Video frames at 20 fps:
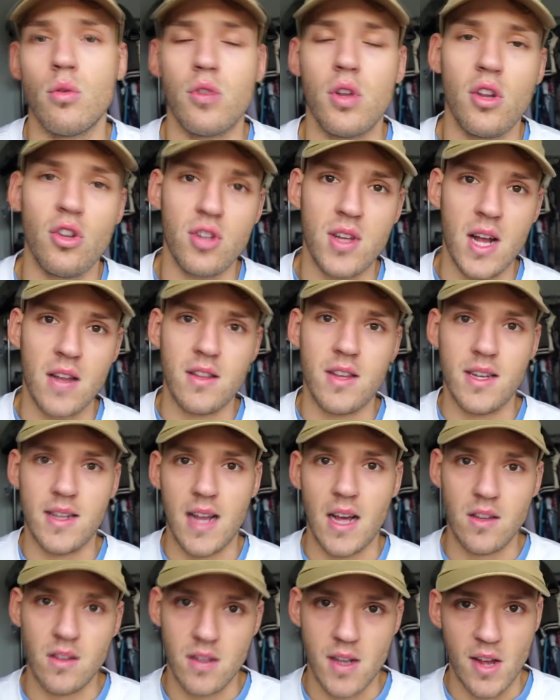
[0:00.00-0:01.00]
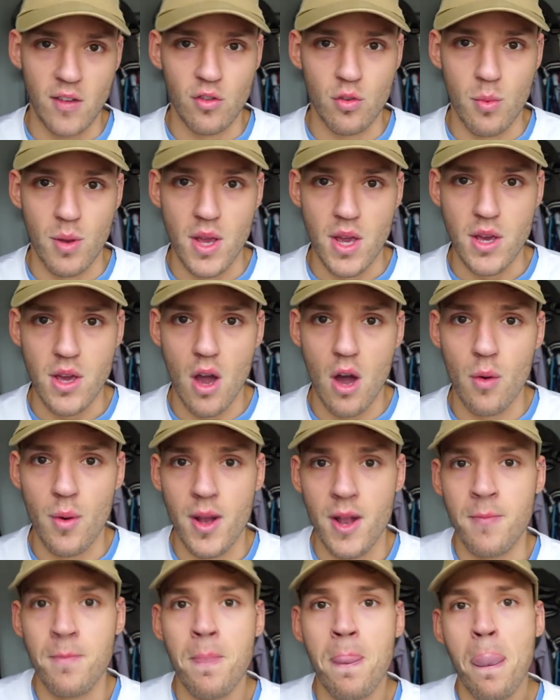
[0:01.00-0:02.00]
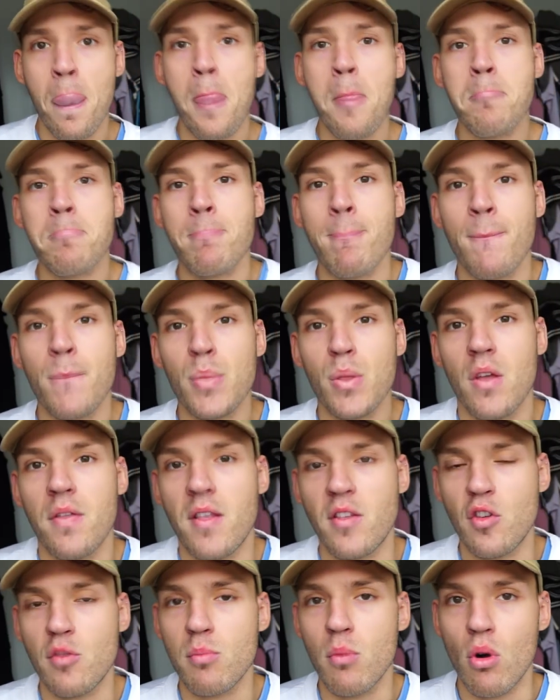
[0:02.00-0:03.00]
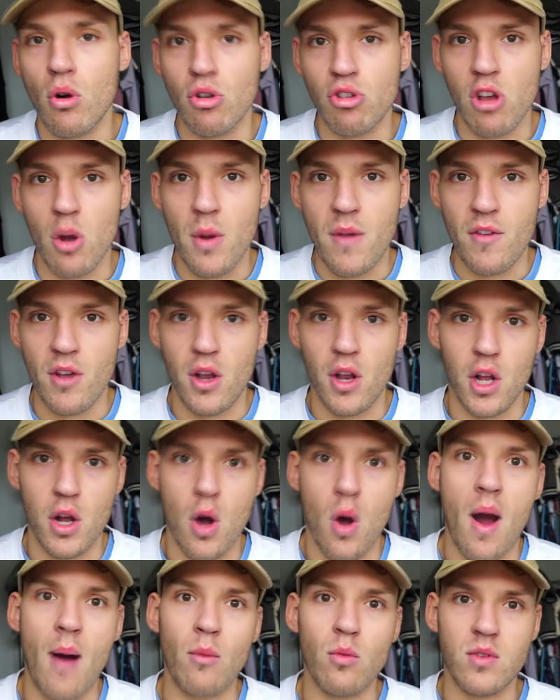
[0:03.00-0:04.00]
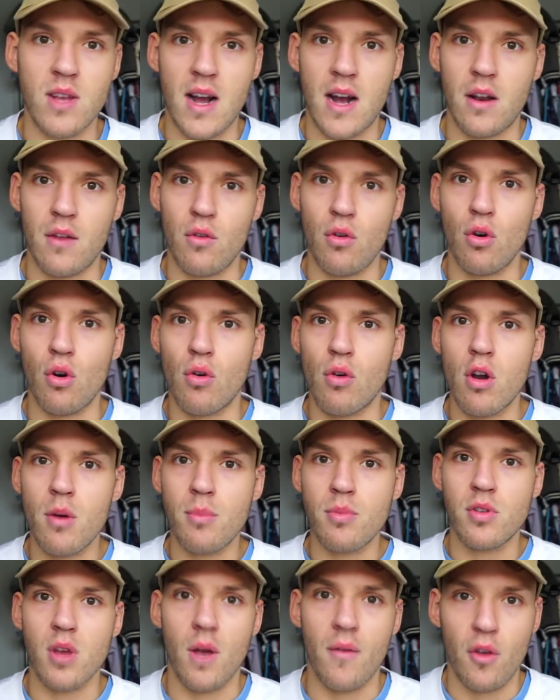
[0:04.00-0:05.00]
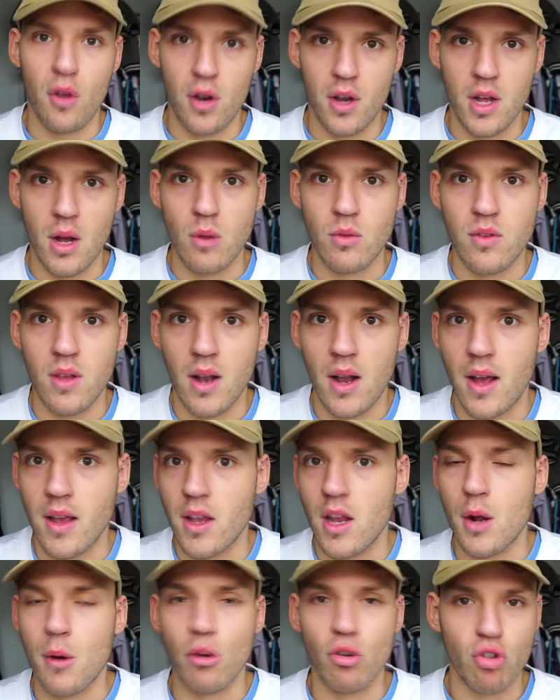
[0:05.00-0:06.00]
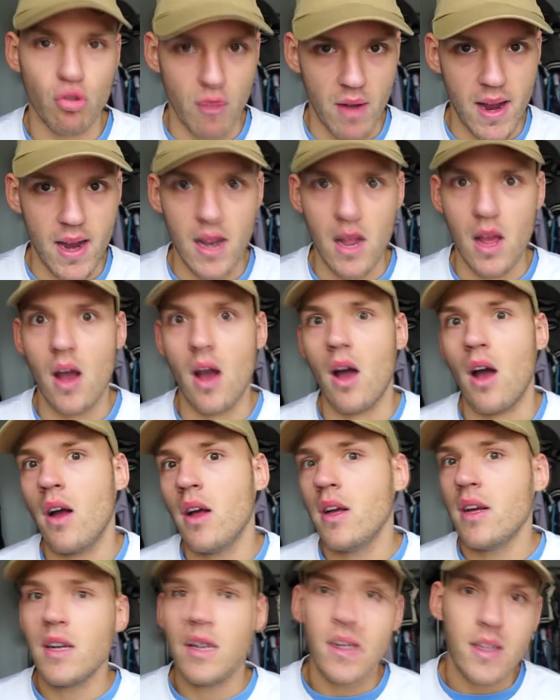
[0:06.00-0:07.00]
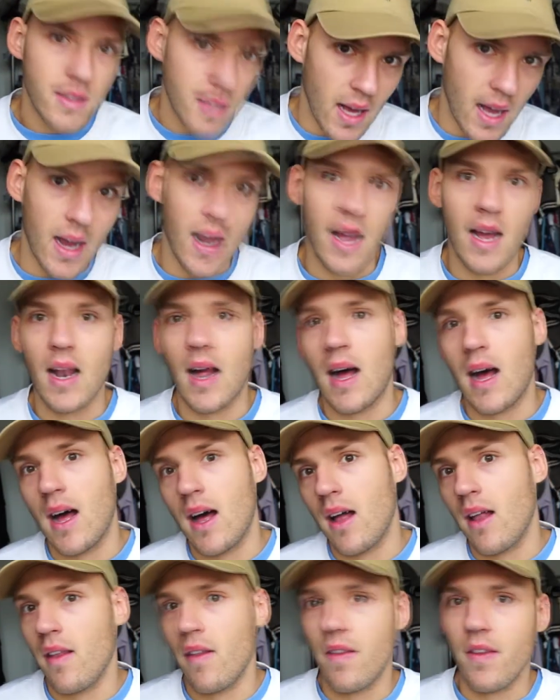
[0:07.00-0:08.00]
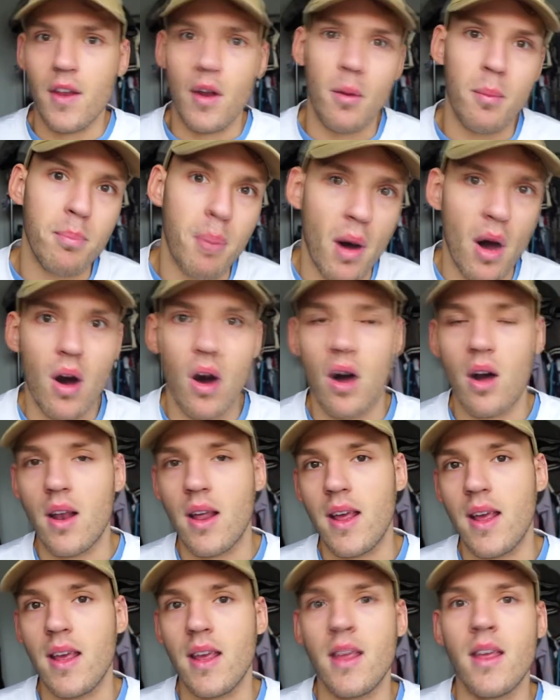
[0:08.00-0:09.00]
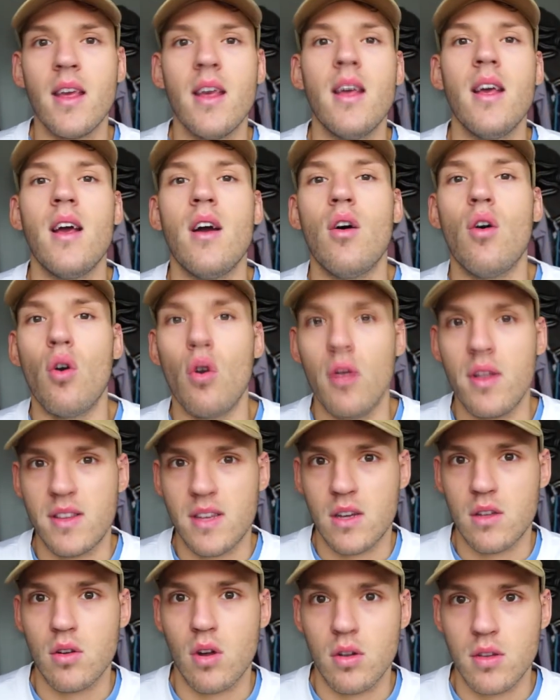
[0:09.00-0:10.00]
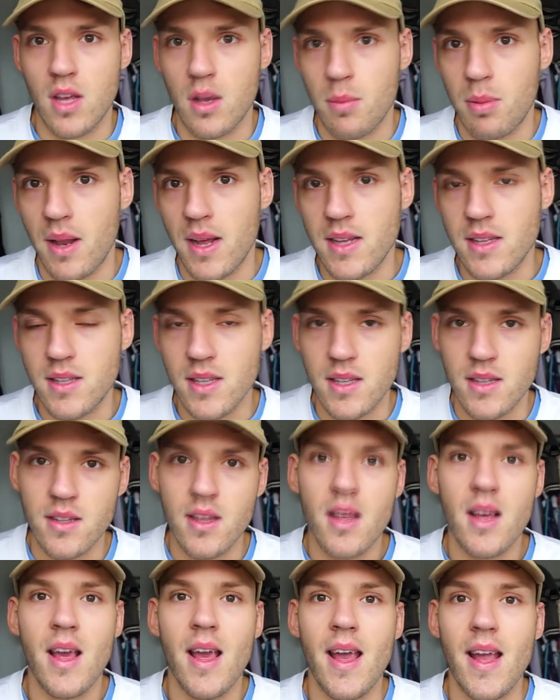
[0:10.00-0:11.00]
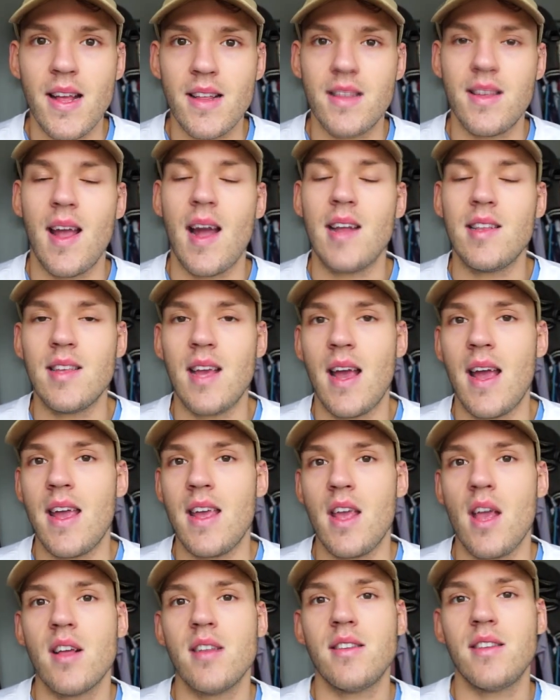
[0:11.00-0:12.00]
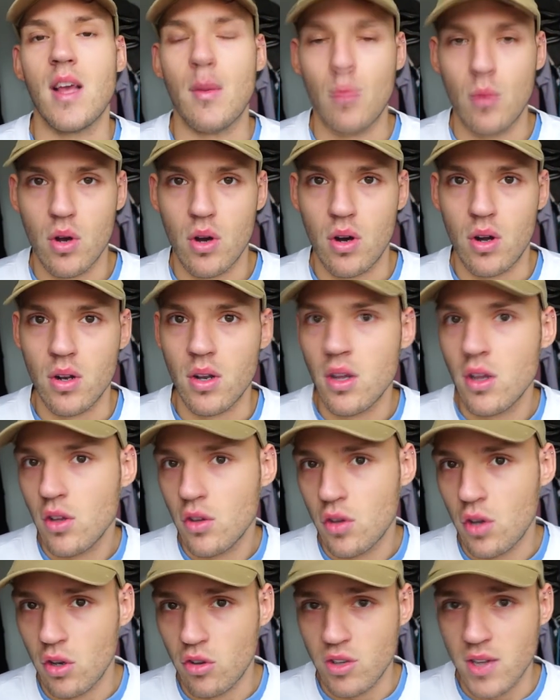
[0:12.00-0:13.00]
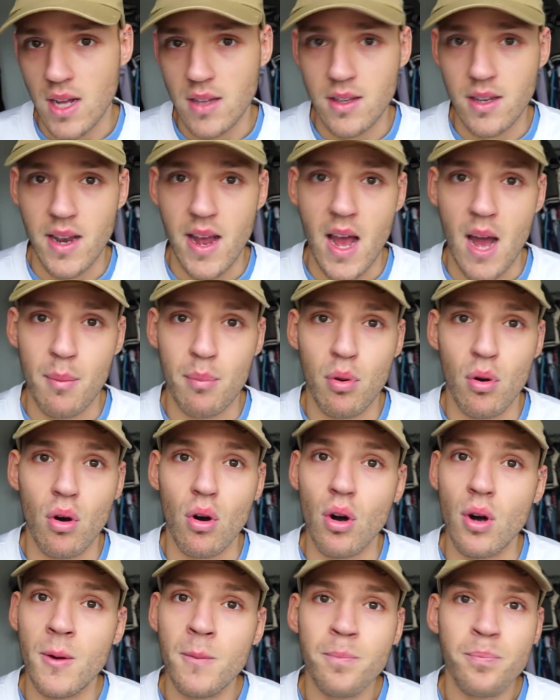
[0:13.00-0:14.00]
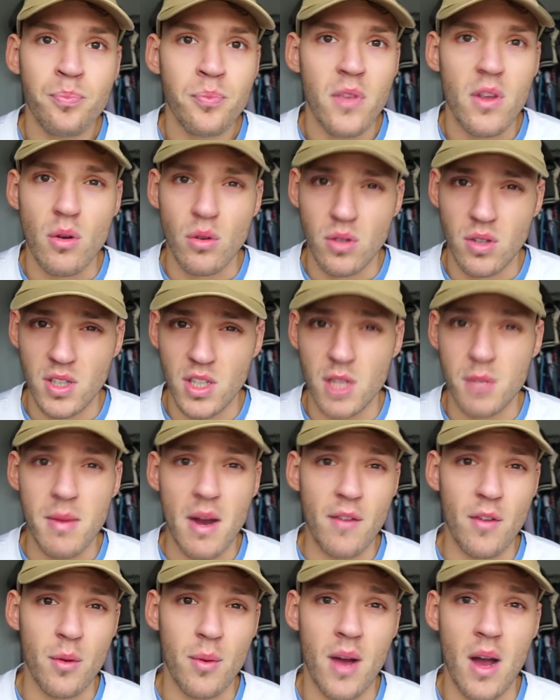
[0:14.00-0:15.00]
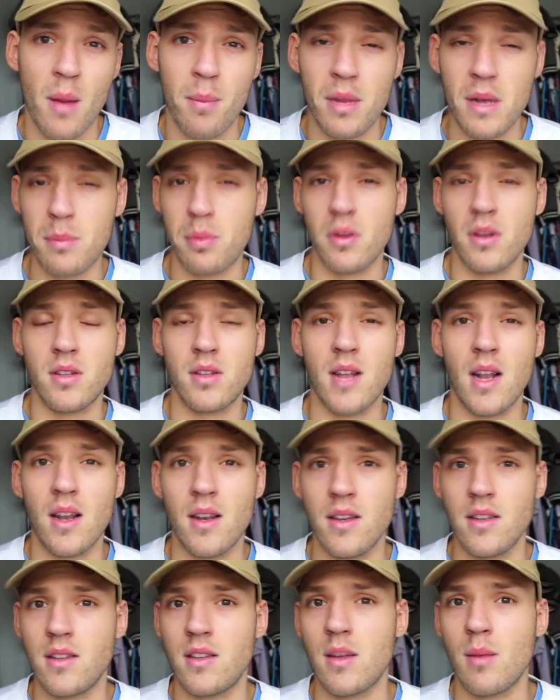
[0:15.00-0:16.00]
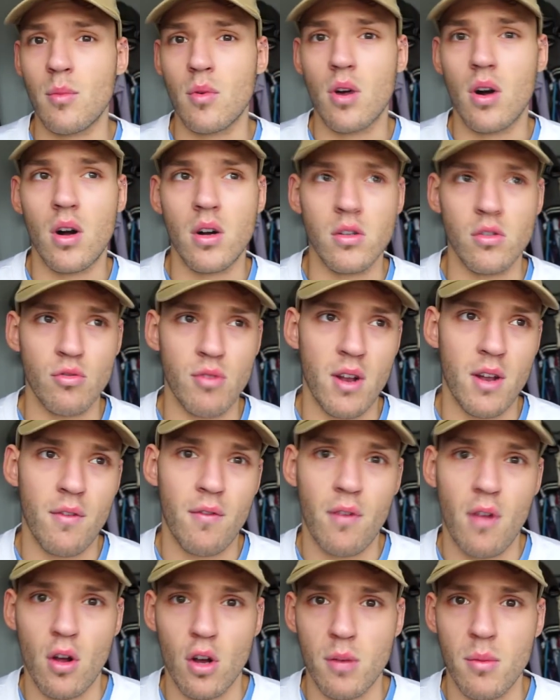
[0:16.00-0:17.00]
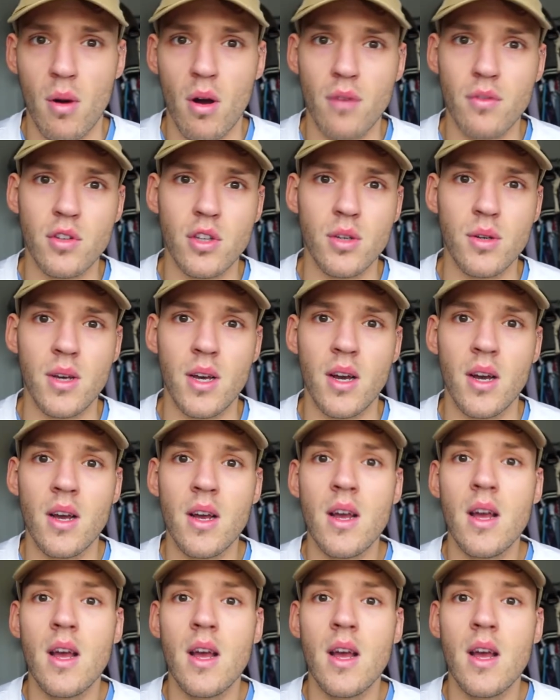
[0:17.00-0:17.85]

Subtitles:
as soon as you get to your destination where you're going, this is more so if you're going to go outside of Europe. So if you're going to go to like, Australia, Thailand, Bali, all these exotic places, is get a SIM card. As soon as you get to the airport, you'll see them everywhere. People are selling these SIM cards, trying to flog them off to you.